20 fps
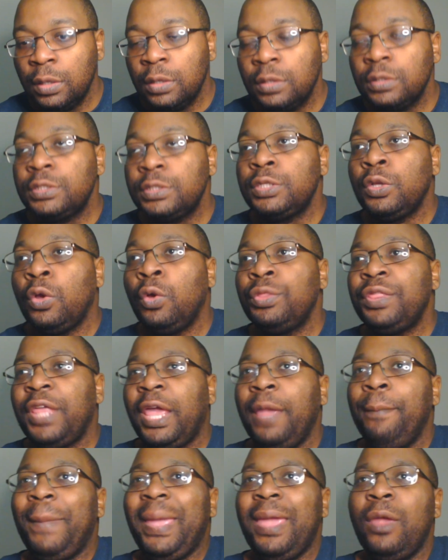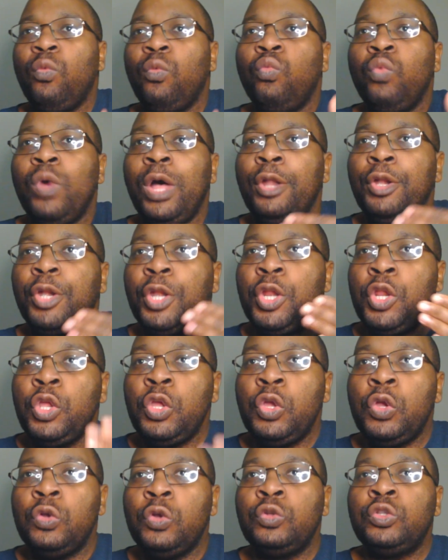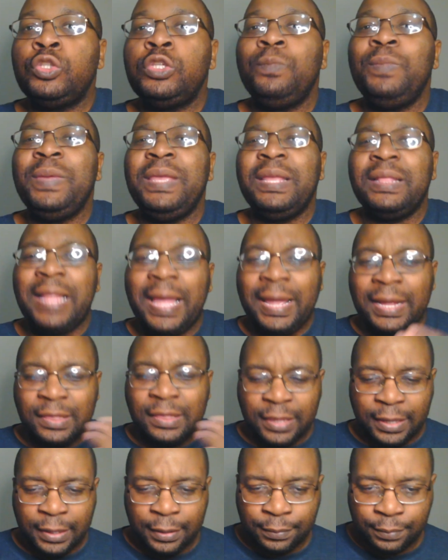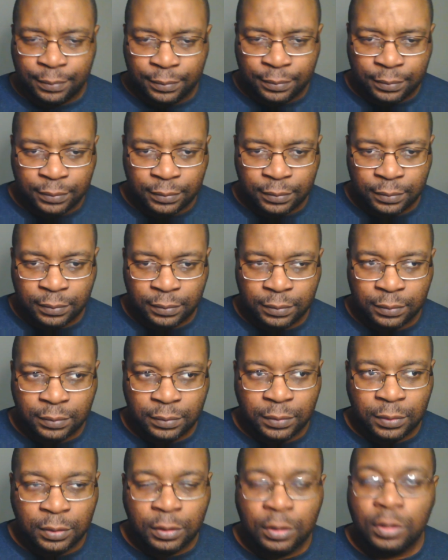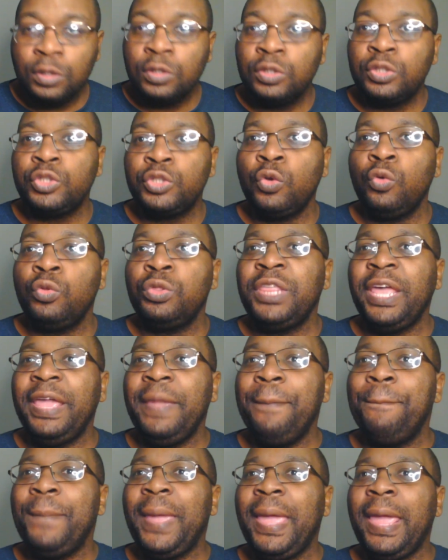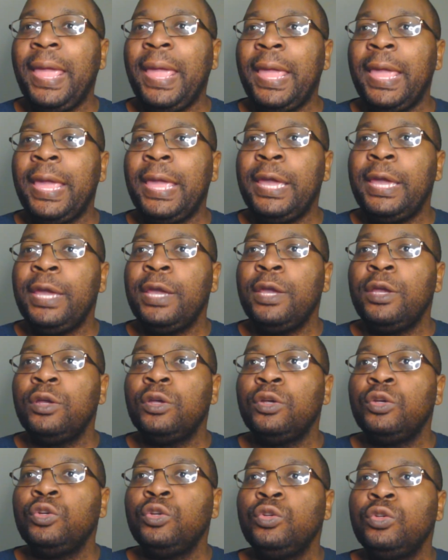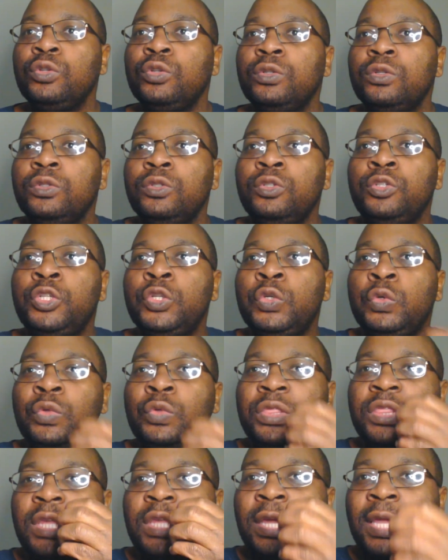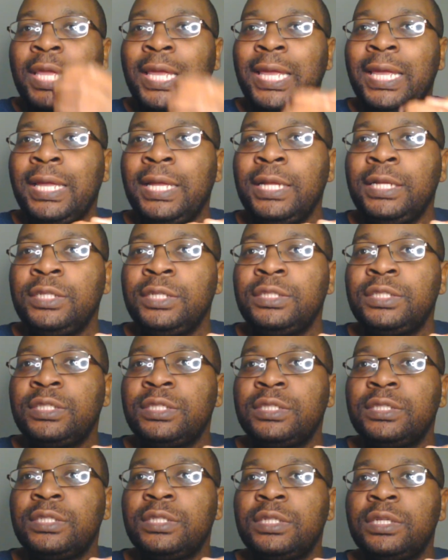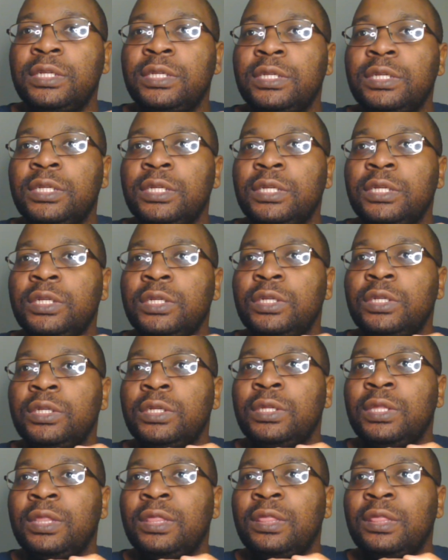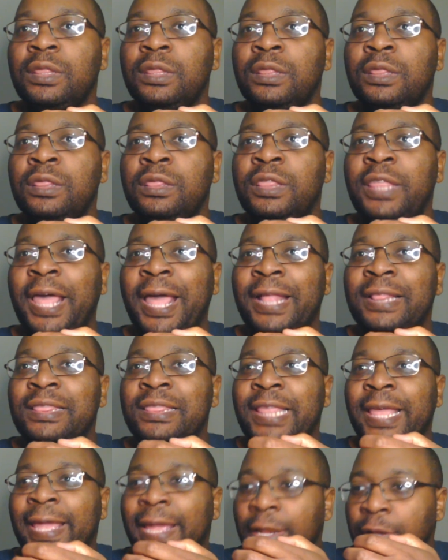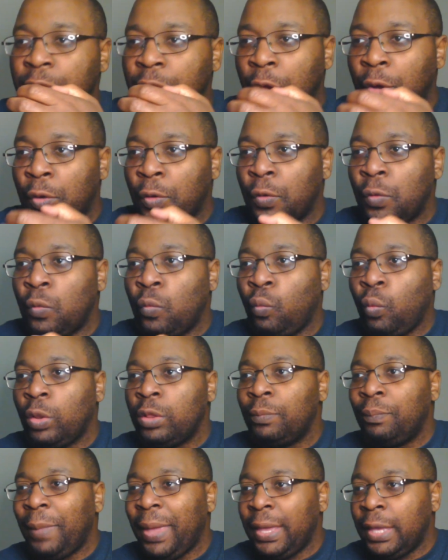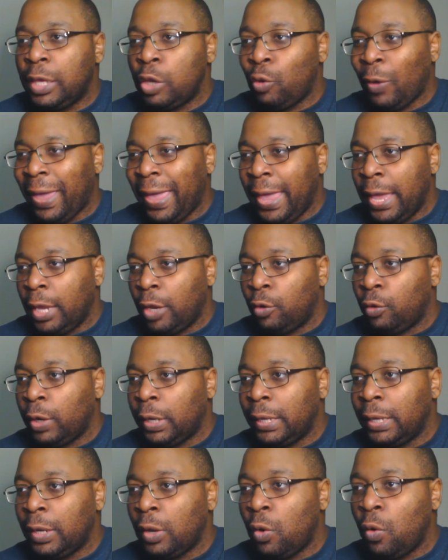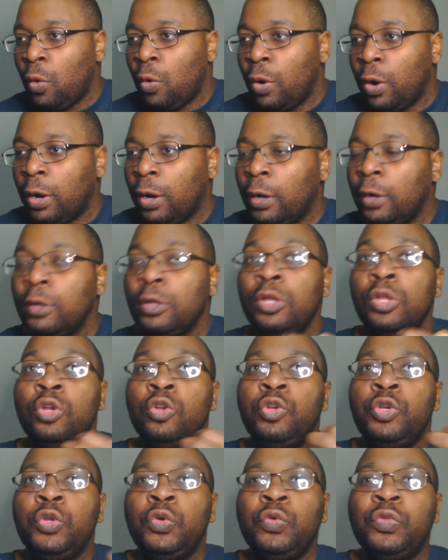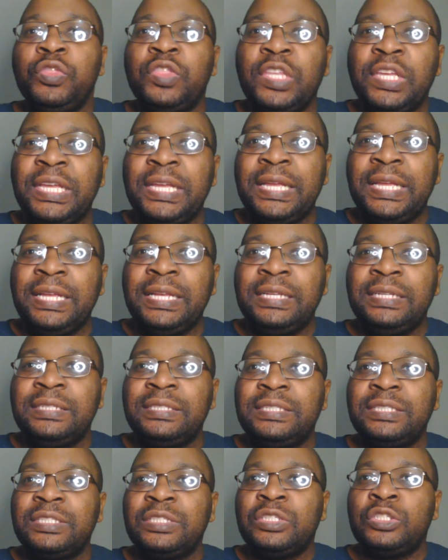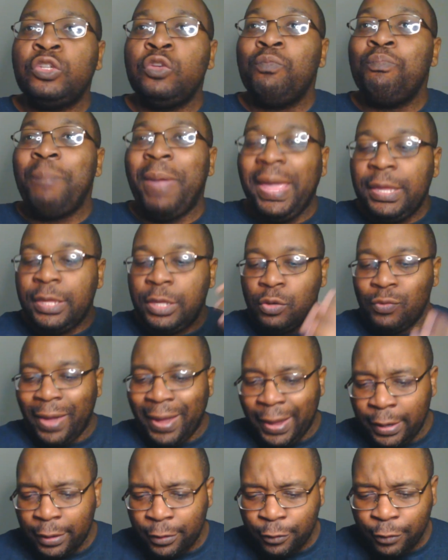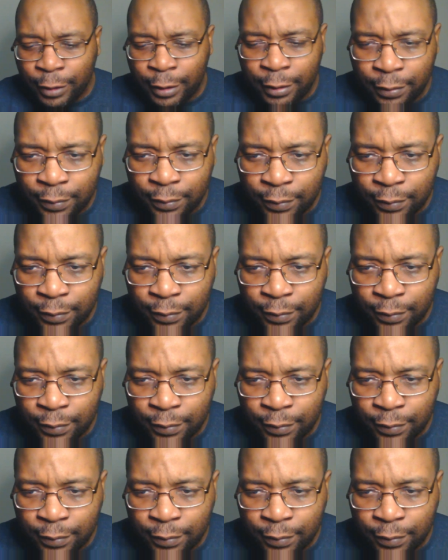So they may want you to be like them. So they may do things that they know will make you angry or do things to make you angry